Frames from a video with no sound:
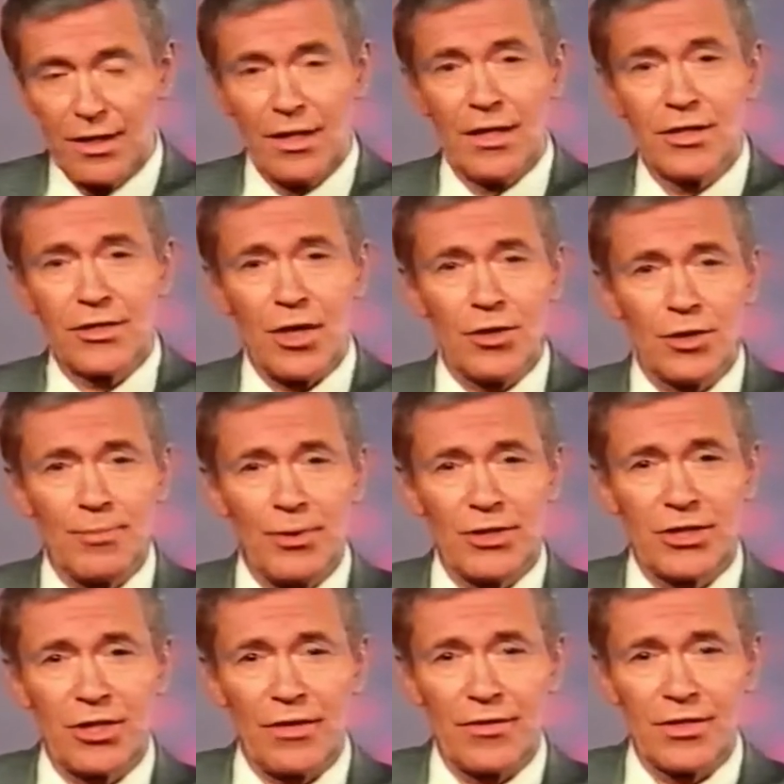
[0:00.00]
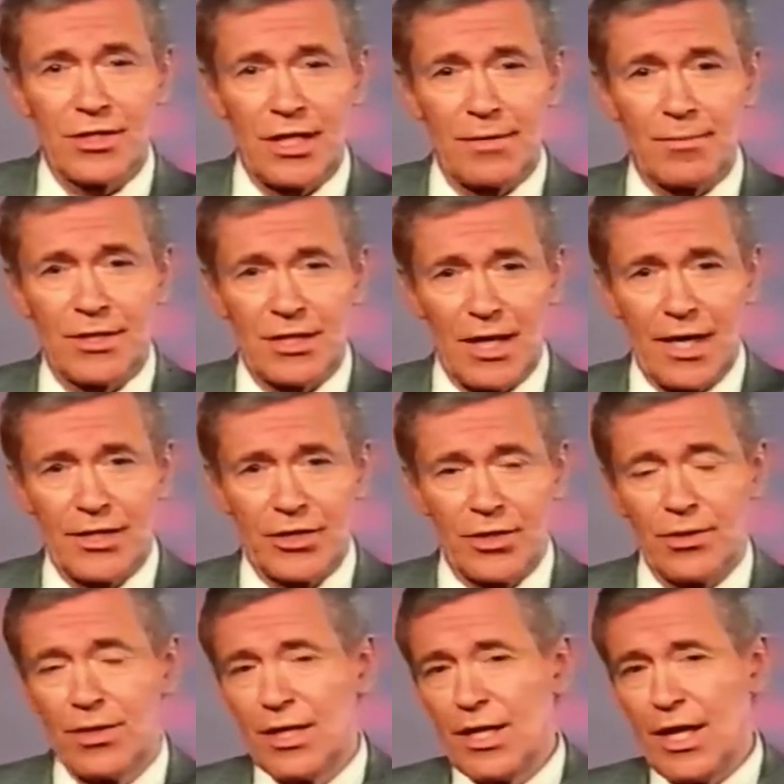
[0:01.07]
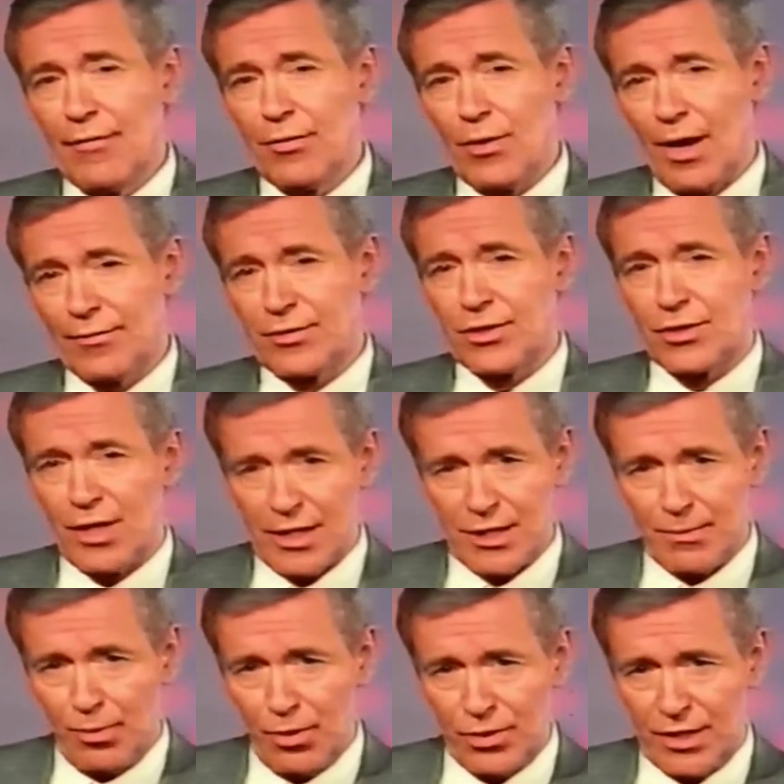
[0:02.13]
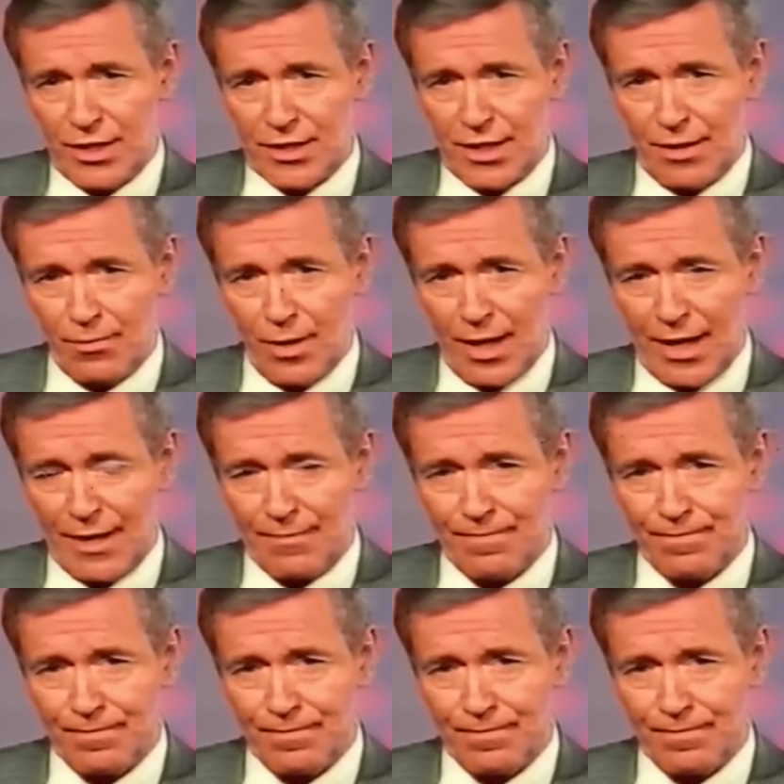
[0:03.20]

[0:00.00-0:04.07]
Don't put it on the seat beside you if you have to transport it somewhere.